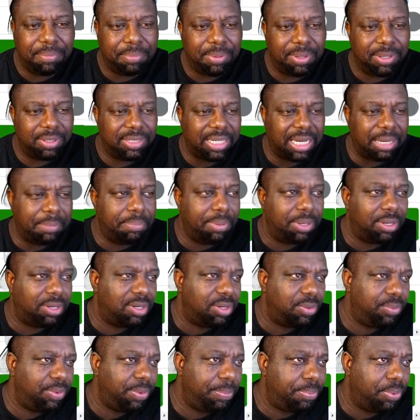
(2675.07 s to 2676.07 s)
But they
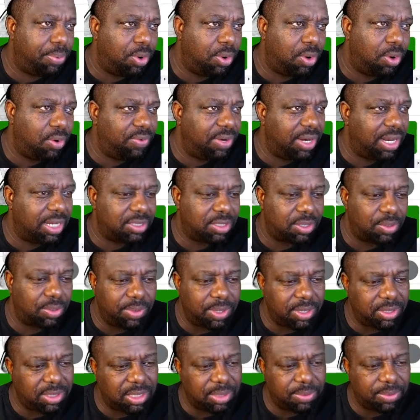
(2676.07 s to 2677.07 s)
building a rapport over there, so
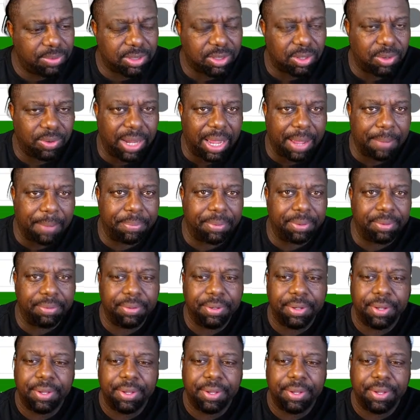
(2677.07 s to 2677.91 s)
we'll see what's gonna happen.